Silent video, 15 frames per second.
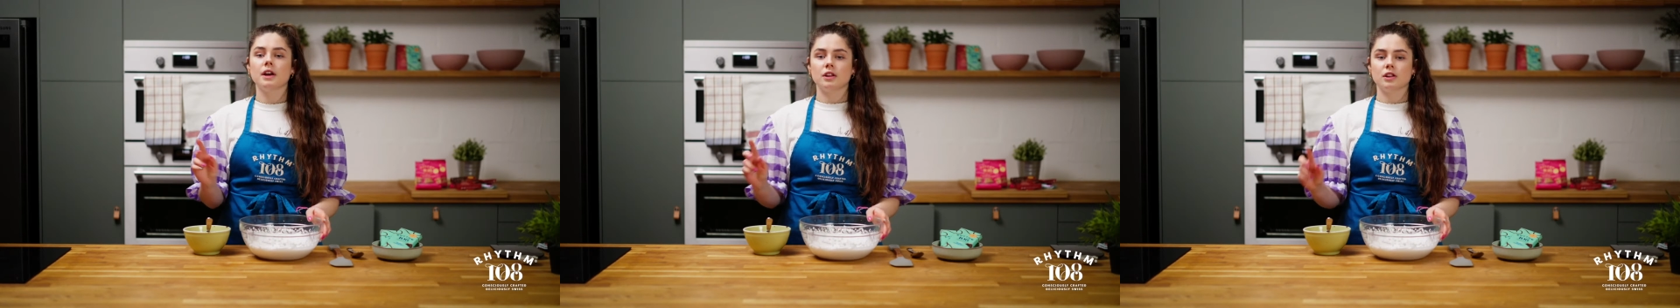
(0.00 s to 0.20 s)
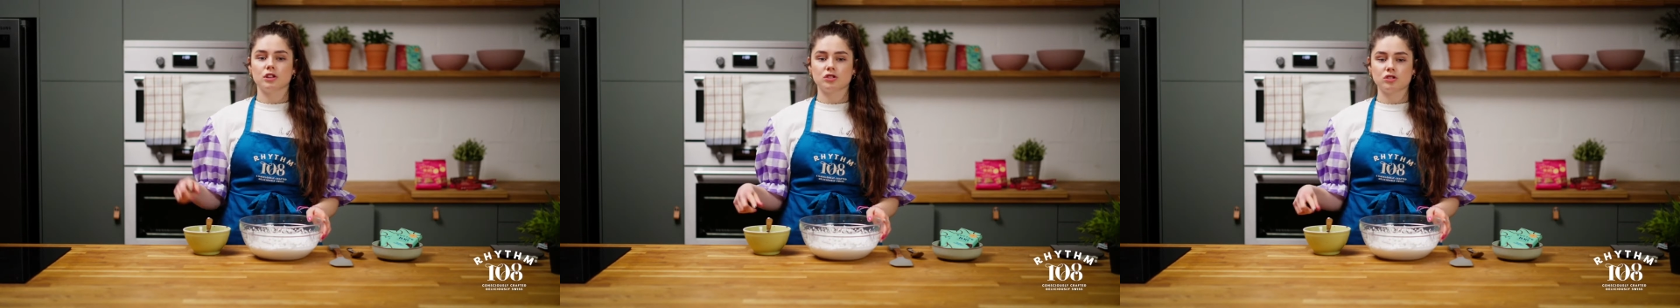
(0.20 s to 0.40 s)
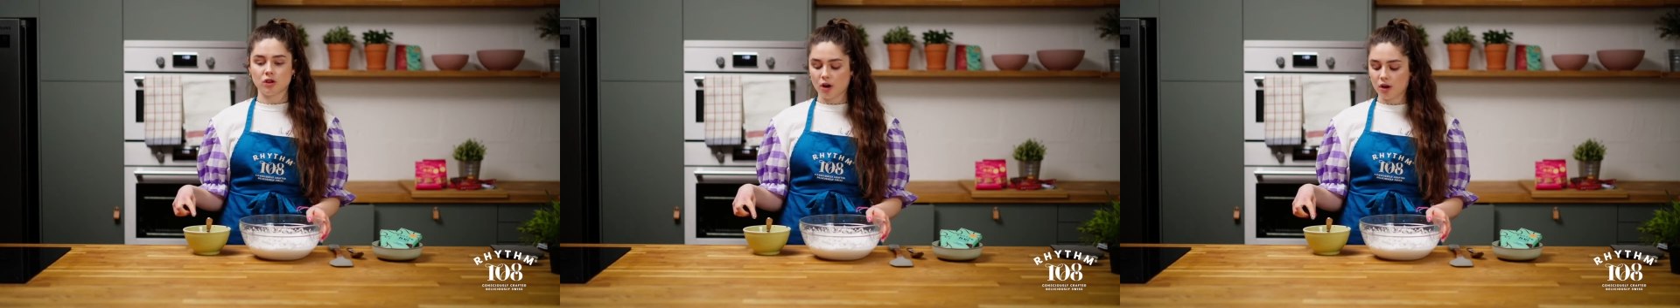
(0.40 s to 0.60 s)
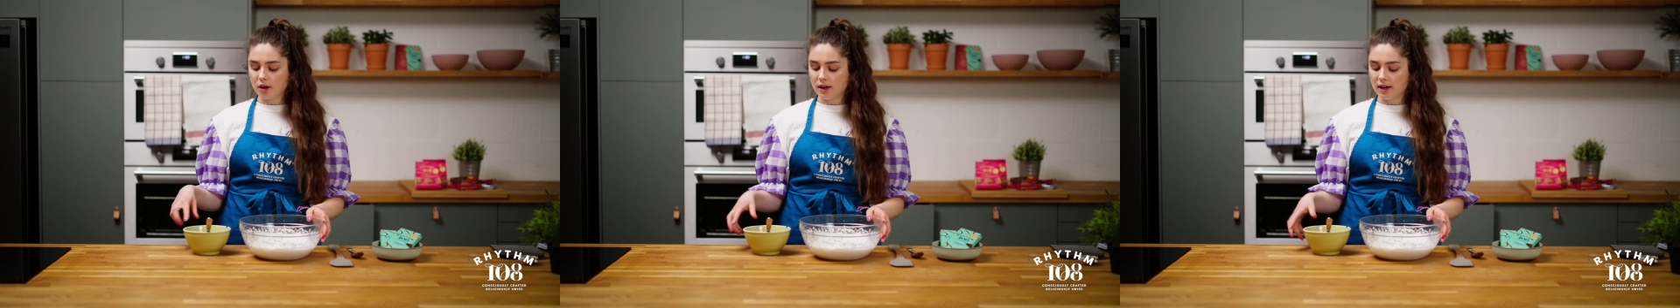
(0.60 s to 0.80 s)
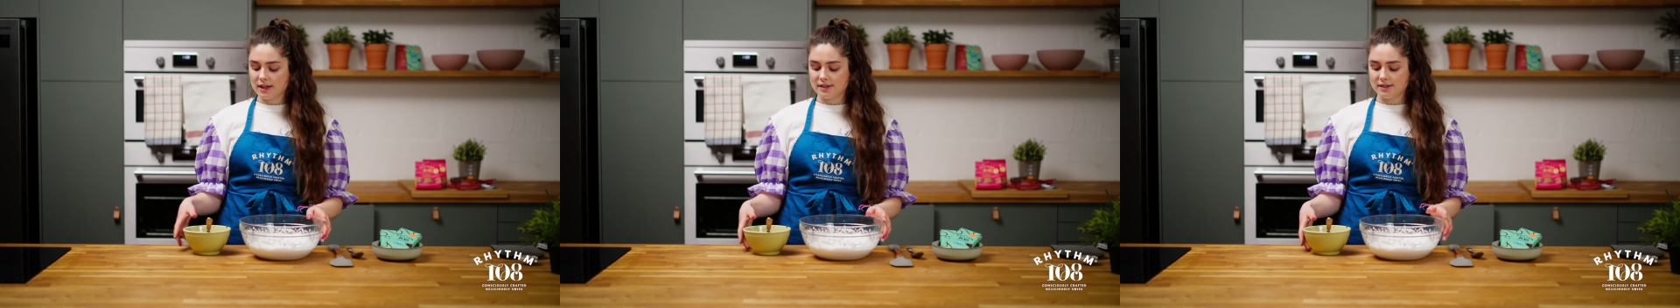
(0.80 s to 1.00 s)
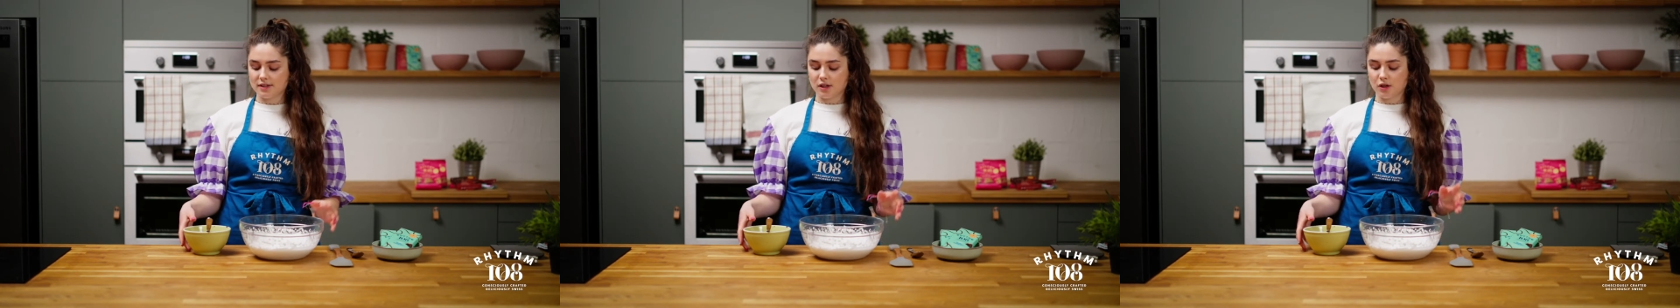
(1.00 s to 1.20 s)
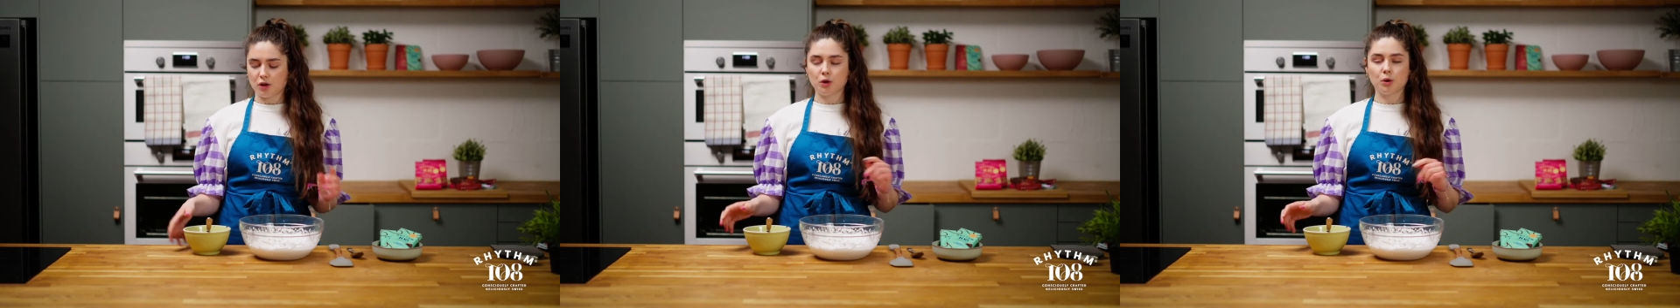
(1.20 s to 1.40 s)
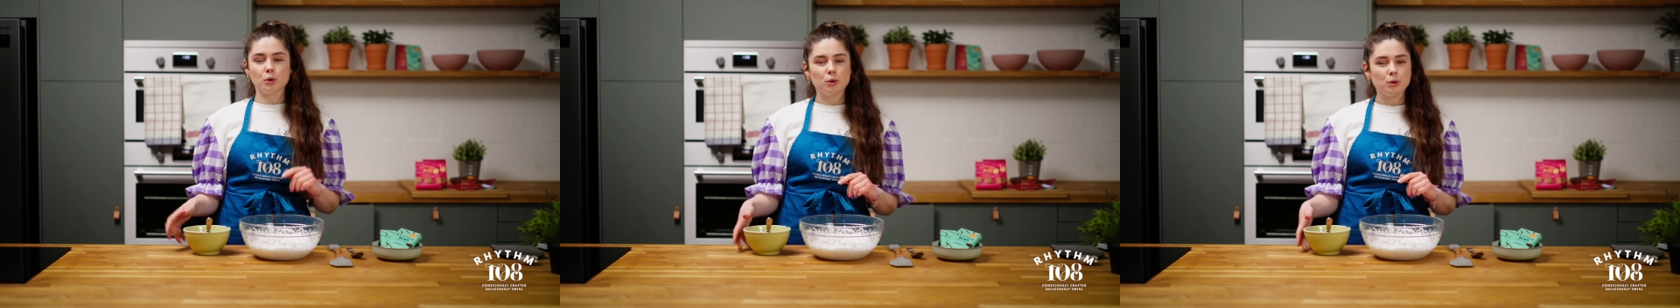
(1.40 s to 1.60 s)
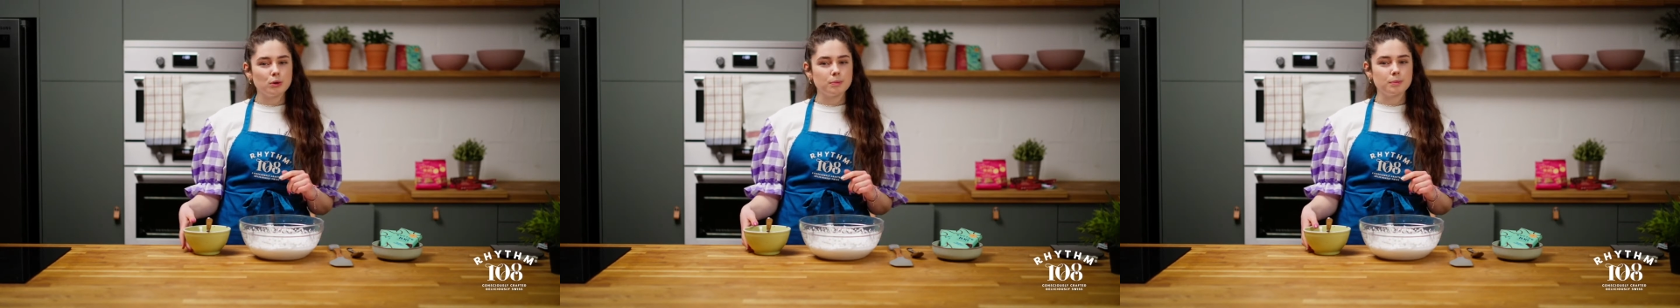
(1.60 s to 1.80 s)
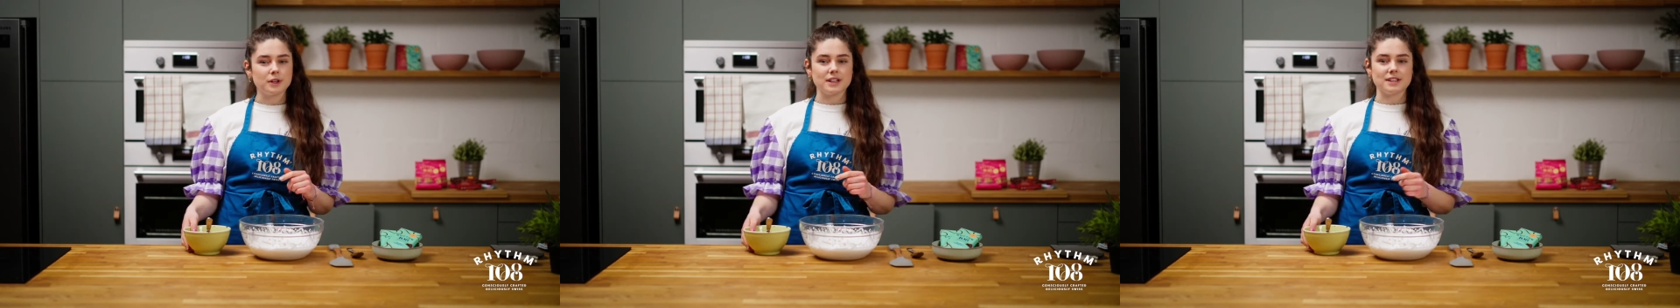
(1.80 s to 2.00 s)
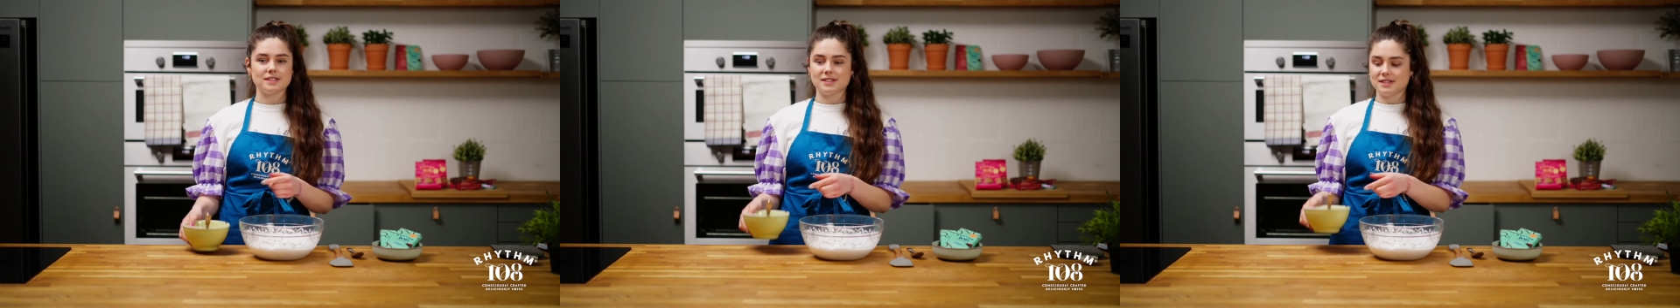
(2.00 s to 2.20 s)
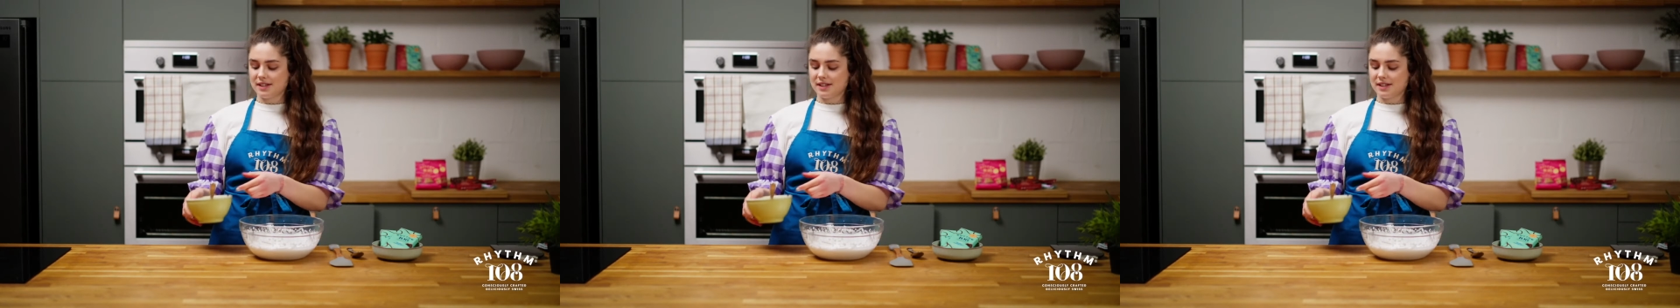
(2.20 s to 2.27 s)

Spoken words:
The chocolate is cool, but it's